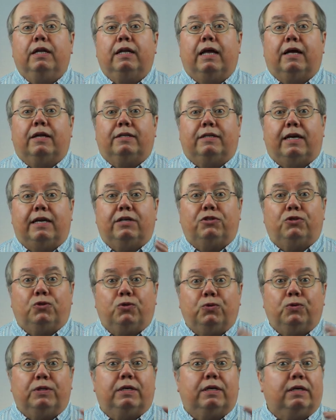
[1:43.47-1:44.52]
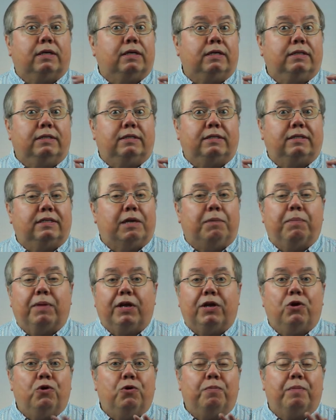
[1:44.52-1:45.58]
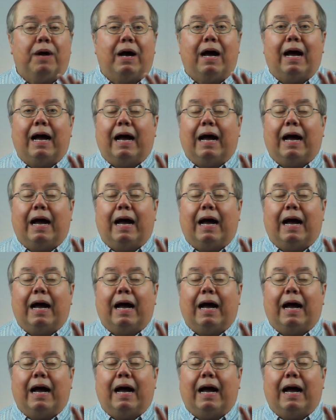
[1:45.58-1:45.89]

Now, de Osuna is somebody whom